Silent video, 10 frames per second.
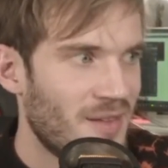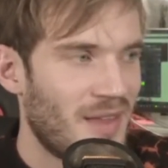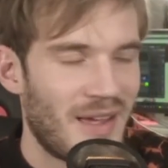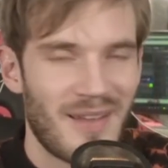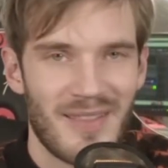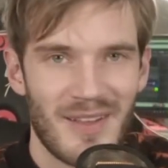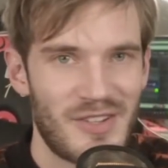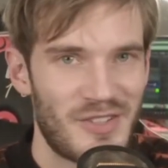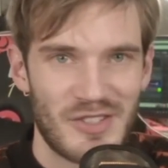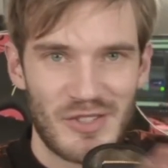like
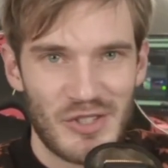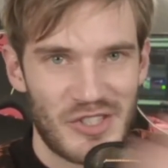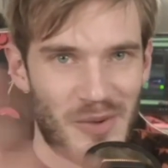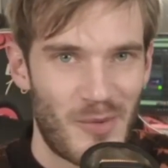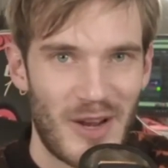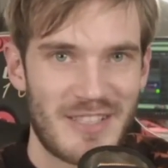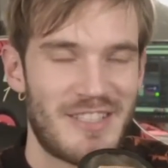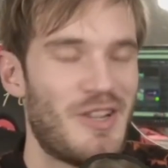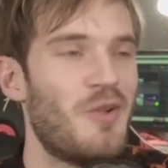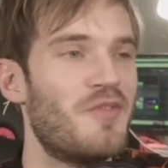this to summarize
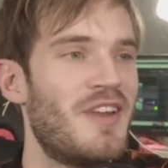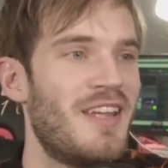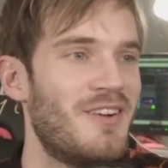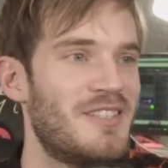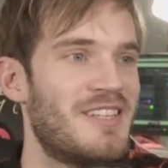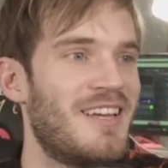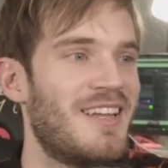this whole video is like